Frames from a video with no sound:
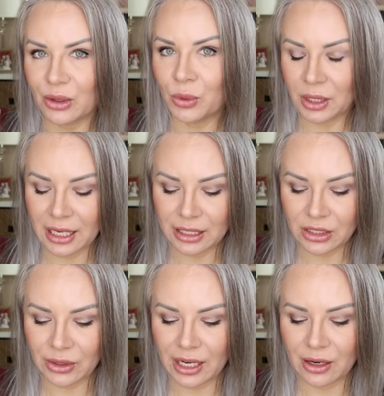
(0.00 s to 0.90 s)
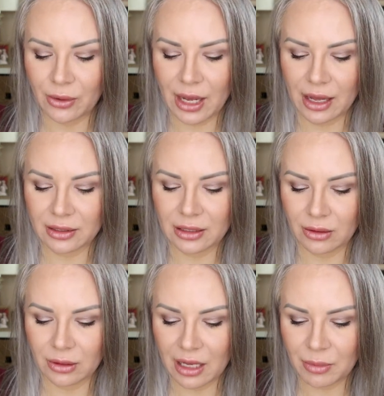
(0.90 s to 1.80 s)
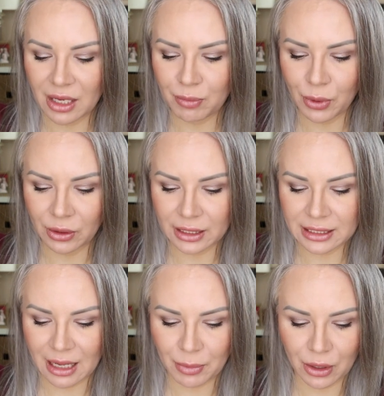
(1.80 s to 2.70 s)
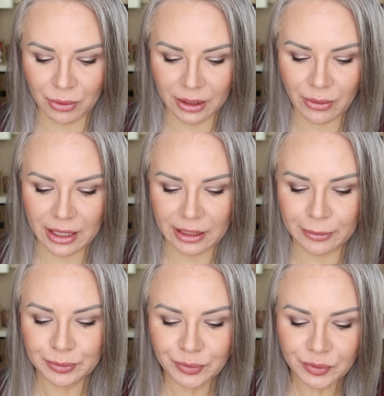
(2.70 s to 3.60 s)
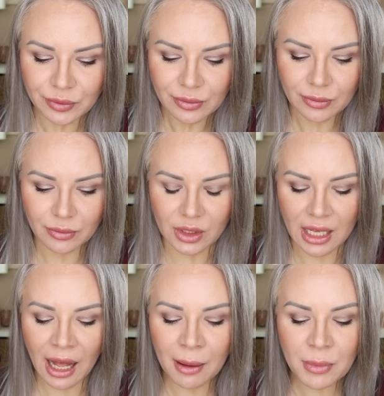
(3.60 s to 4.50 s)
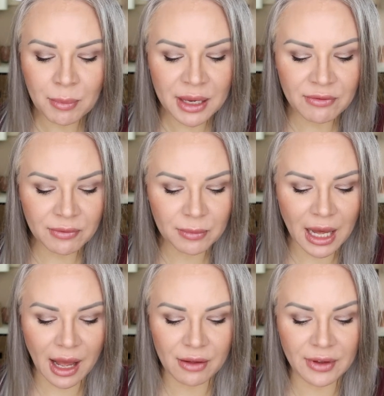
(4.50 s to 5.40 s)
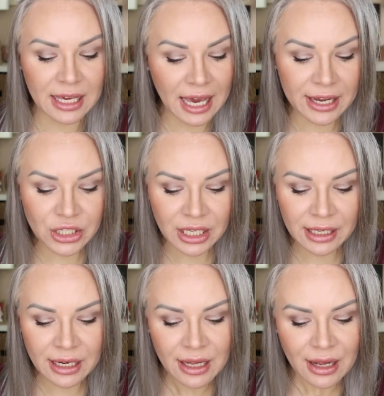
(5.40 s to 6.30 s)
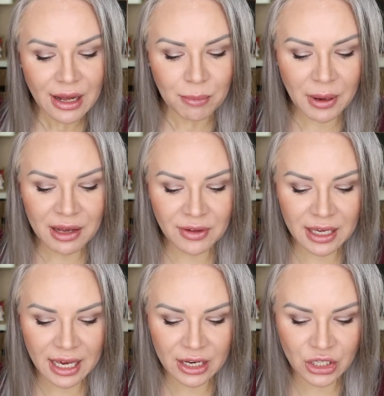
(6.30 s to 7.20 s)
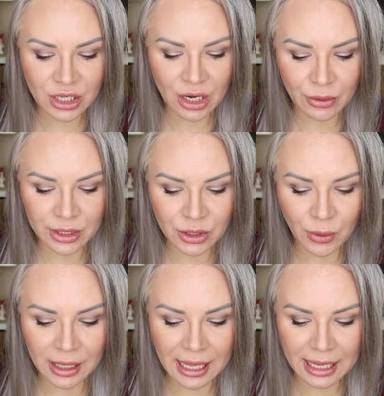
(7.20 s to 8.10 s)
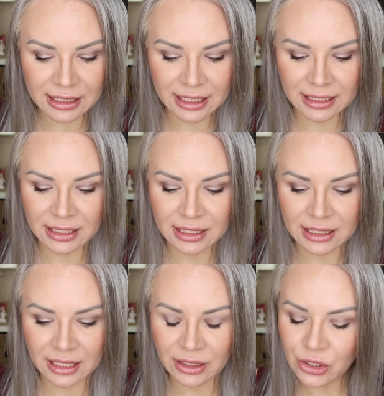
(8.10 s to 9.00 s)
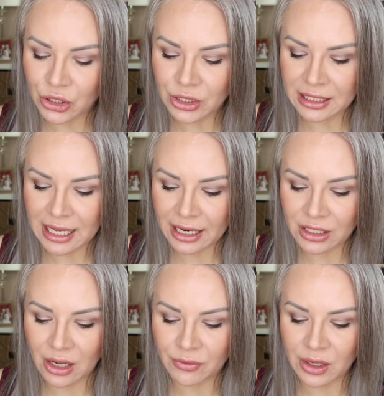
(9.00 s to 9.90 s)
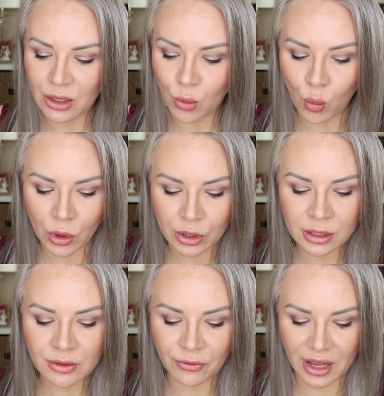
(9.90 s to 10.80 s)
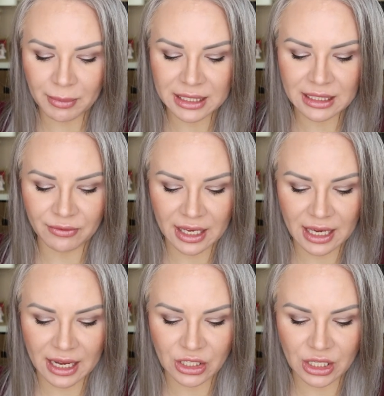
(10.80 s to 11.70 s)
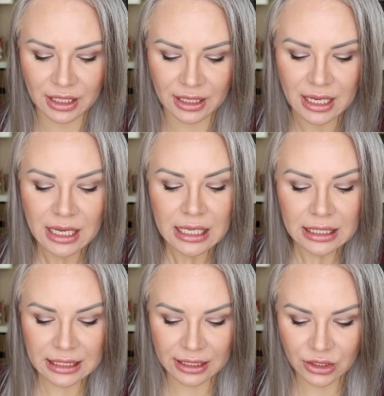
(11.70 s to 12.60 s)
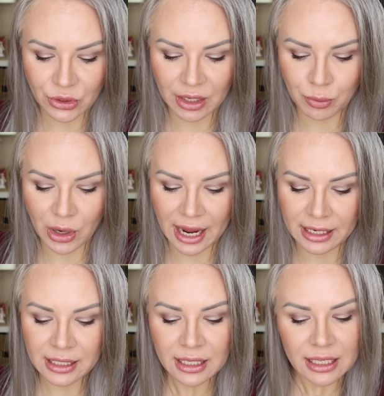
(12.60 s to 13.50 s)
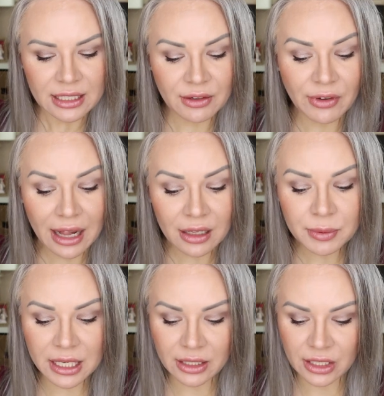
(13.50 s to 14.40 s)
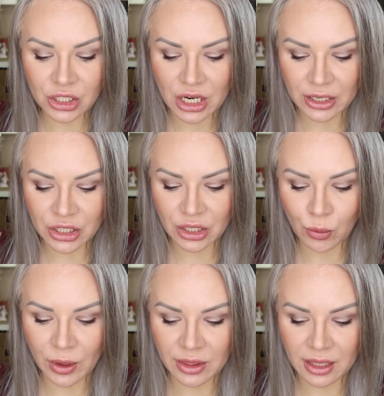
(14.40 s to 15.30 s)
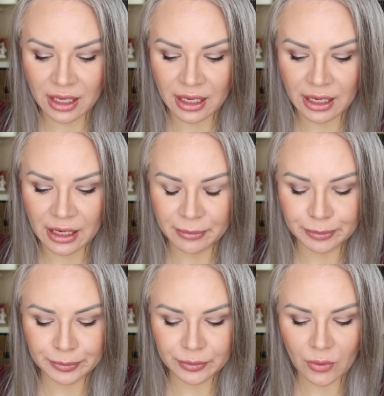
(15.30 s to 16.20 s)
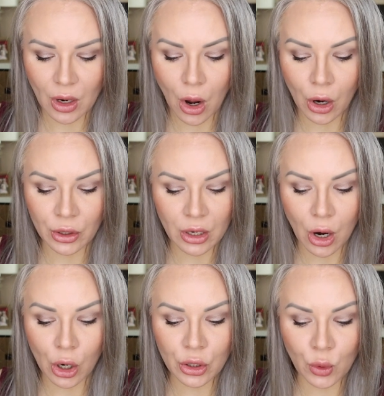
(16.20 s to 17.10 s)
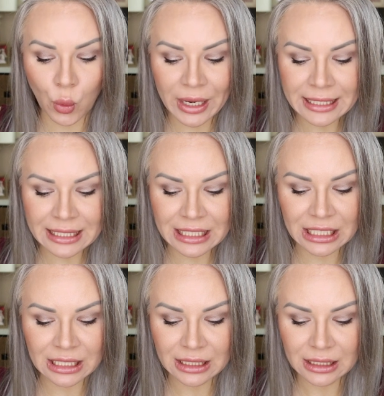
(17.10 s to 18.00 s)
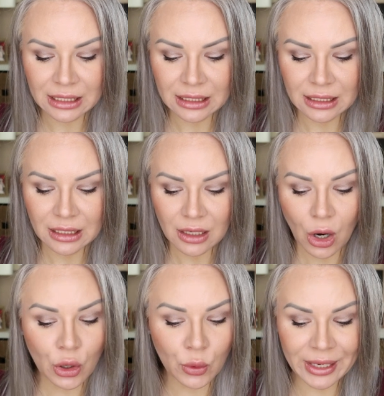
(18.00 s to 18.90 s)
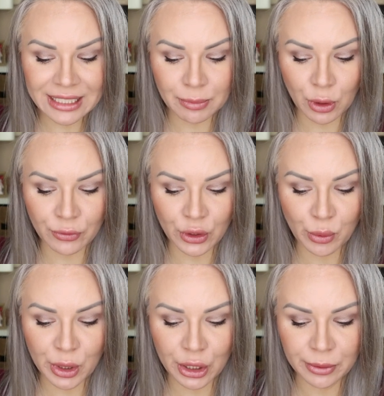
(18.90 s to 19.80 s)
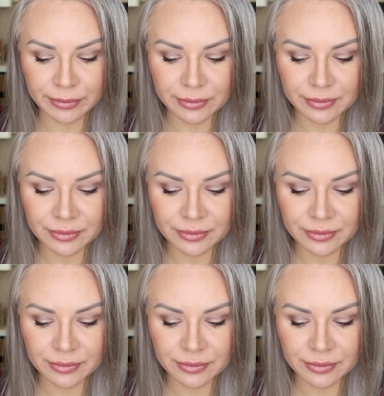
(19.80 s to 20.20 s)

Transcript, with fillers: we'll get into it. Okay, so let me pull this up here really quickly. Um, babe, uh, Vacation by Vacation Eau de Toilette is the signature scent of the world-famous Vacation sunscreen brand, developed in conjunction with the Ar Arquiste, Arquiste perfumer.